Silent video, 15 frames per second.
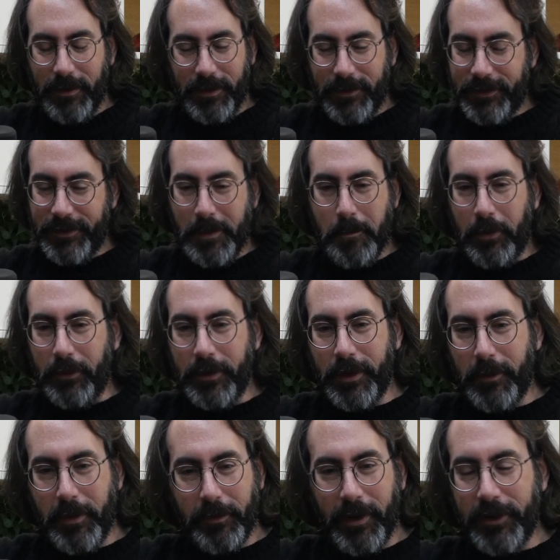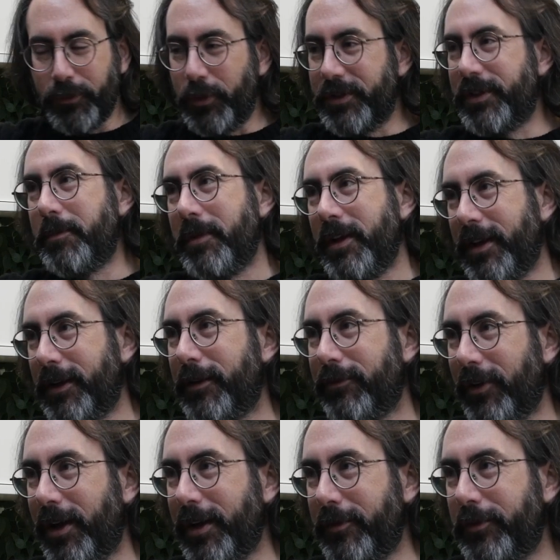it's simple. You know, people ask, what's the meaning of
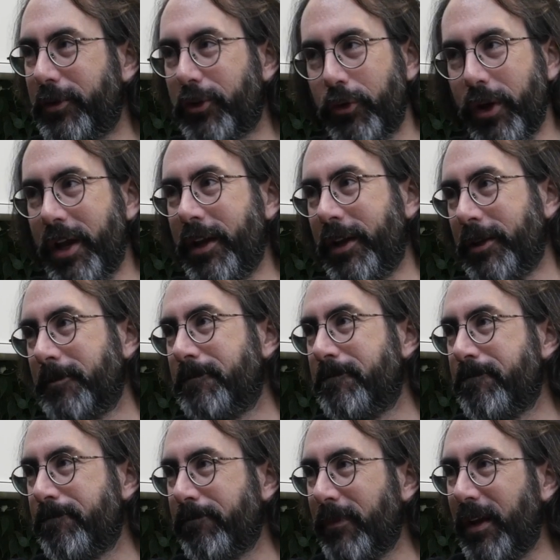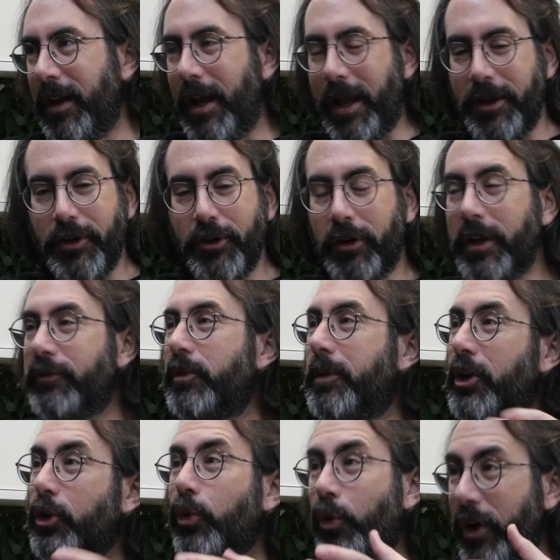life? Creating. And you don't have to be
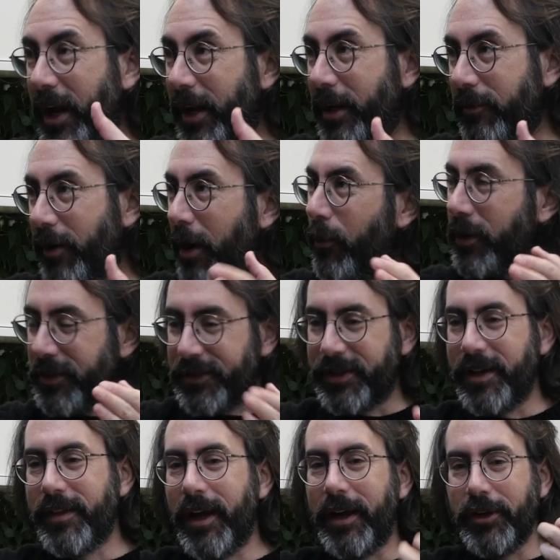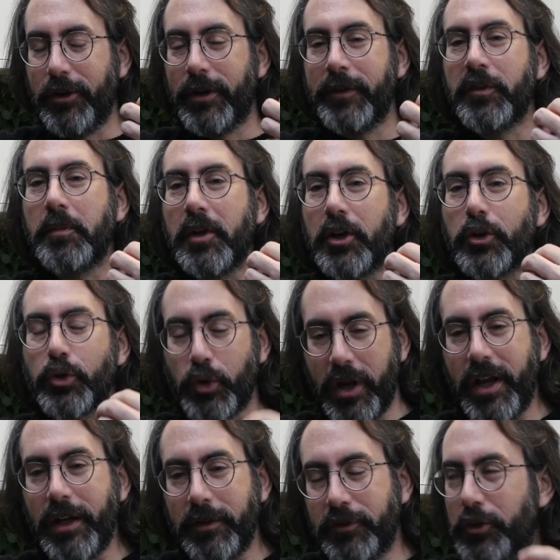creative. I want to say that. You don't have to be
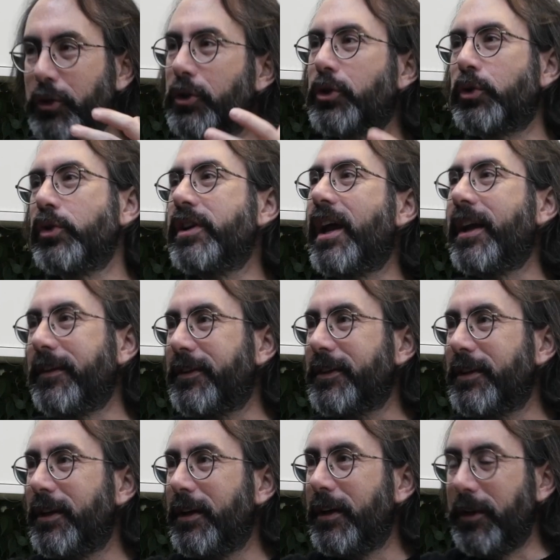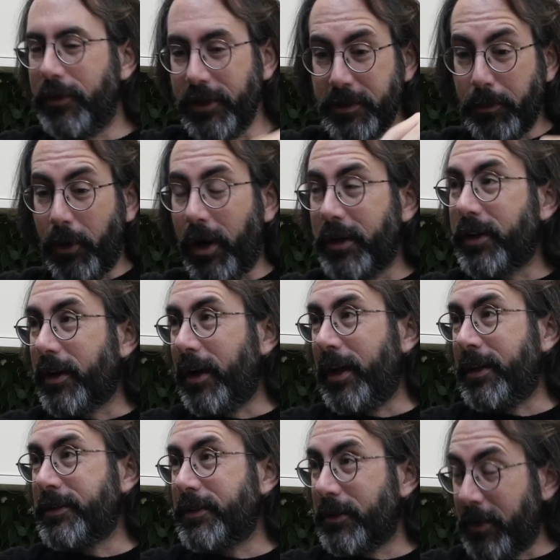creative to create. This
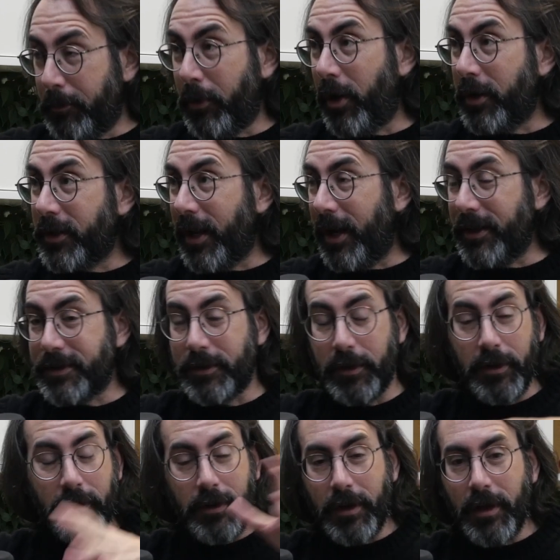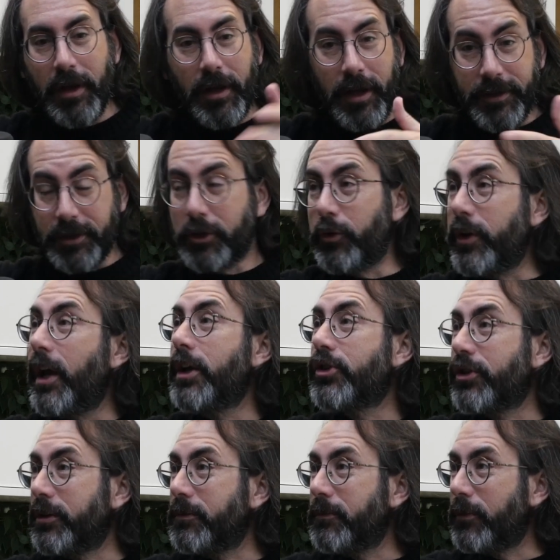podcast is a
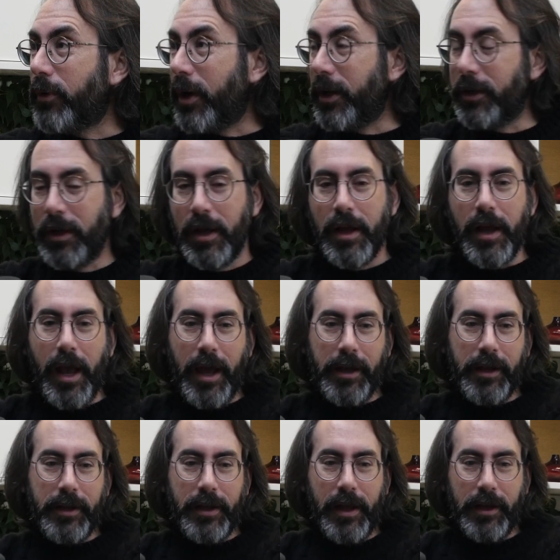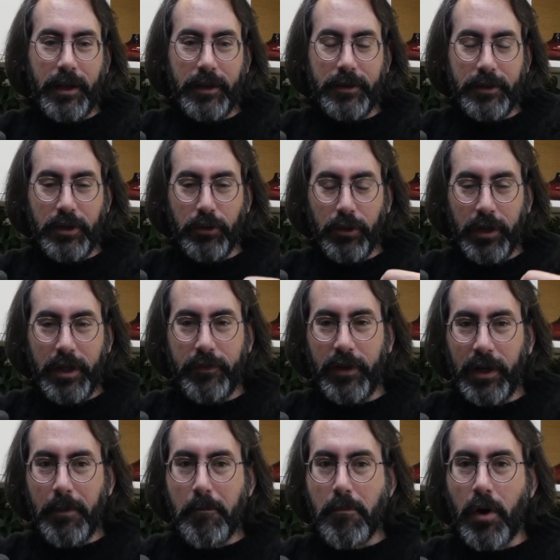creation, right? And you're leaving
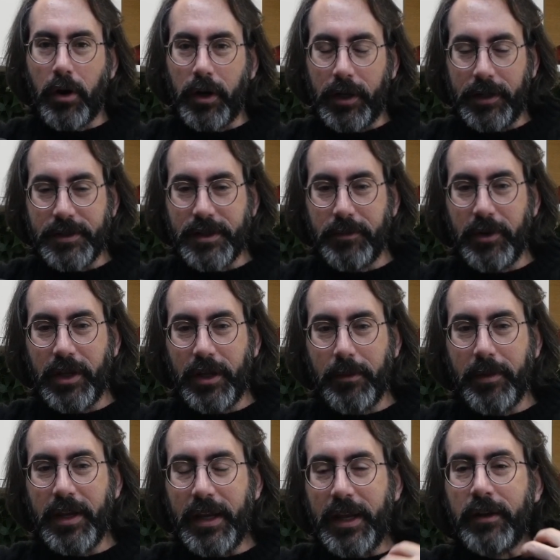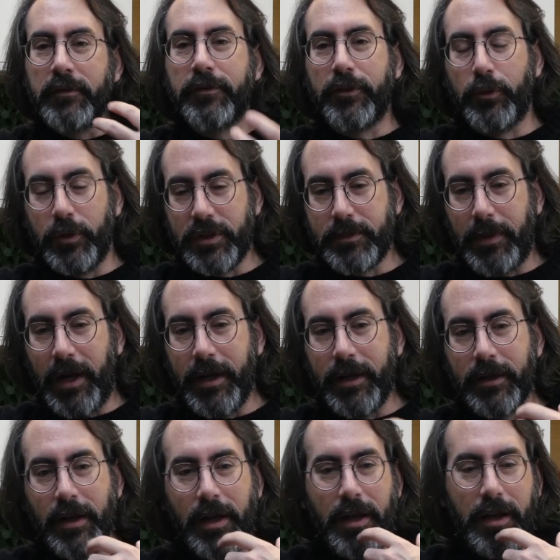a mark, and somebody can be influenced by it.
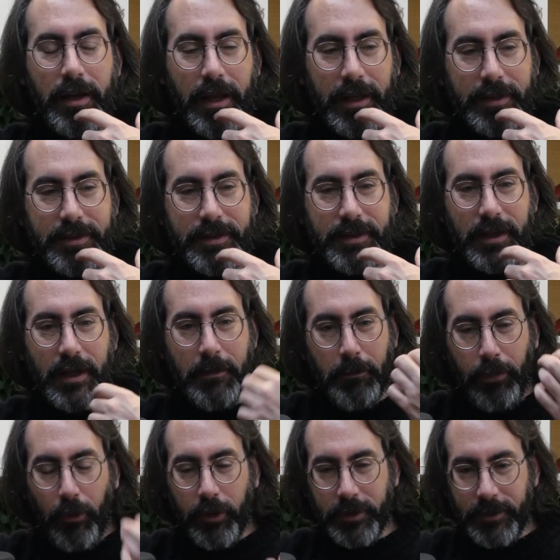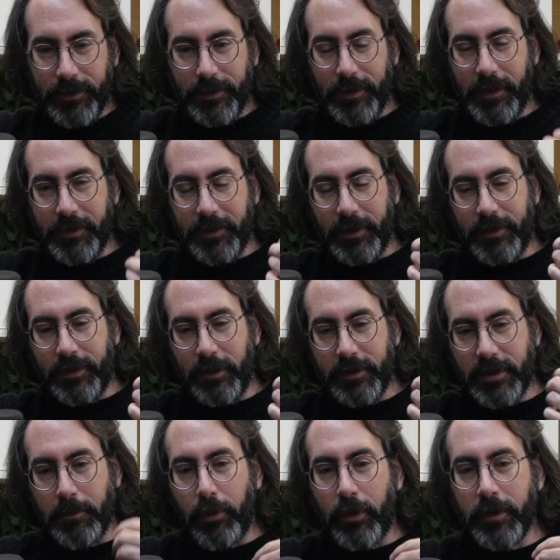It's important. So it's
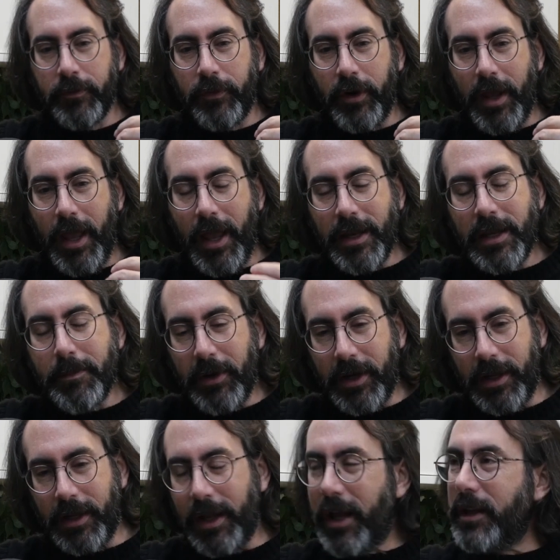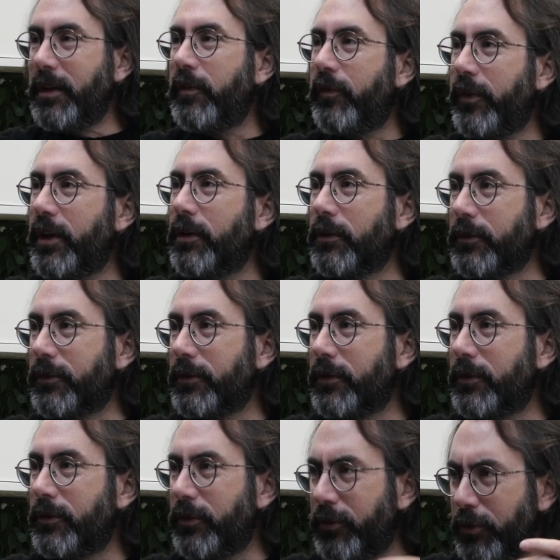important for anybody in any field
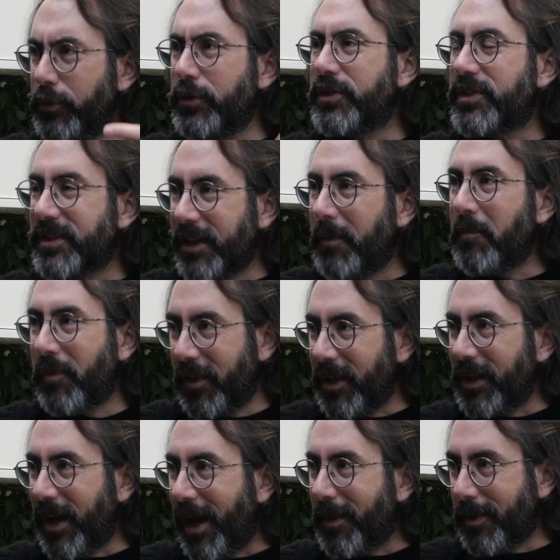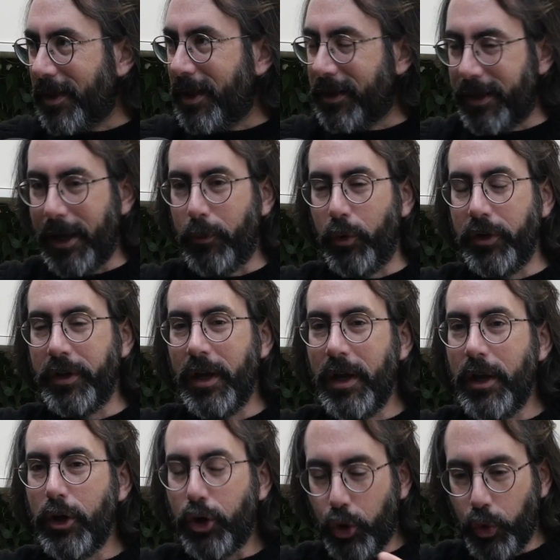to do something. I think that would
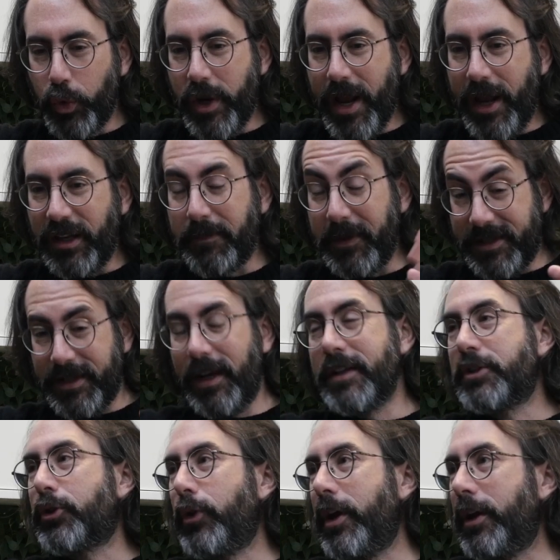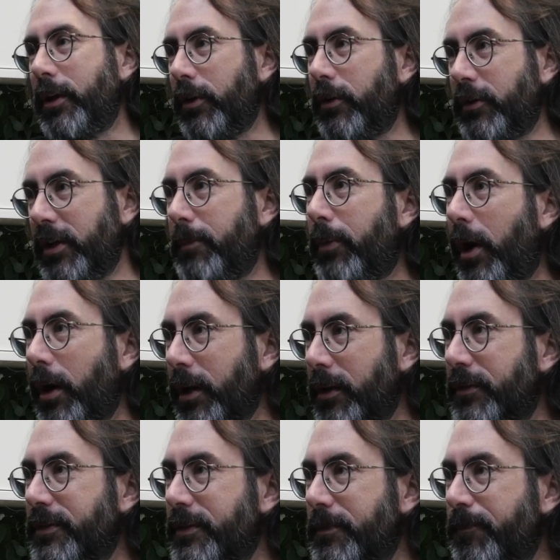create, besides creating your deep
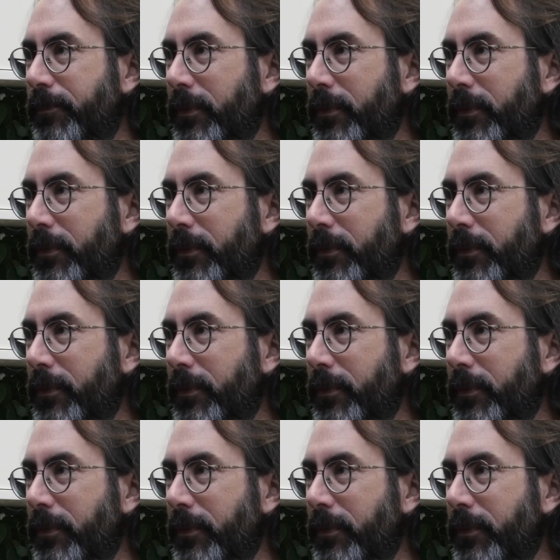pockets.